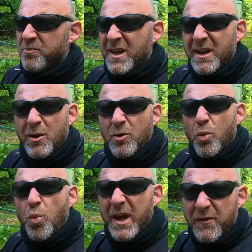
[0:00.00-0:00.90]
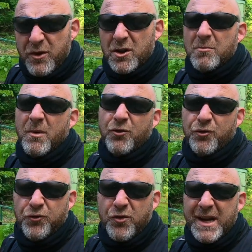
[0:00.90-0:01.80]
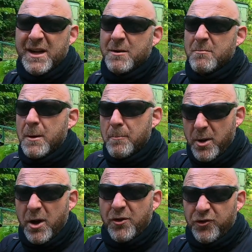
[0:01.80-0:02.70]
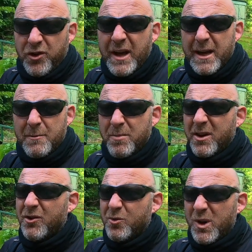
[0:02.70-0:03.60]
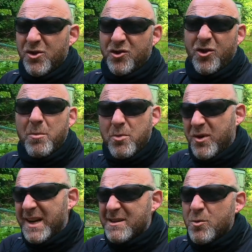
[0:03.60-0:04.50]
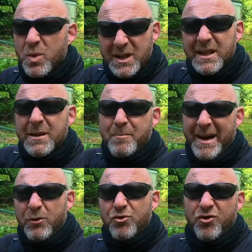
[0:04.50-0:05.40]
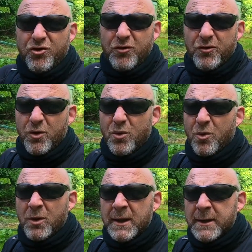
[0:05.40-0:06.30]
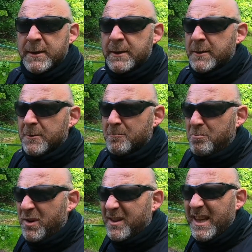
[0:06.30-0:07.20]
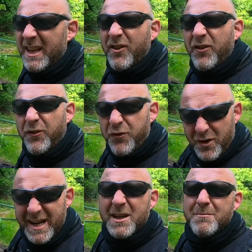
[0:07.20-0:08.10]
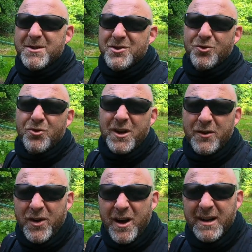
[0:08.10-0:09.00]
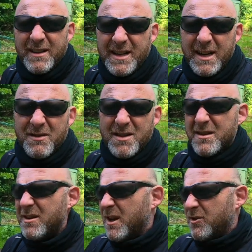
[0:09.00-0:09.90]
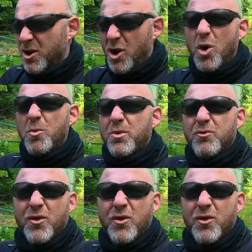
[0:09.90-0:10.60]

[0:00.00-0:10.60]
You know, we've got the most freedom per se because we're just operating within the boundaries of law. But the freedom story of Harley-Davidson, you know, the open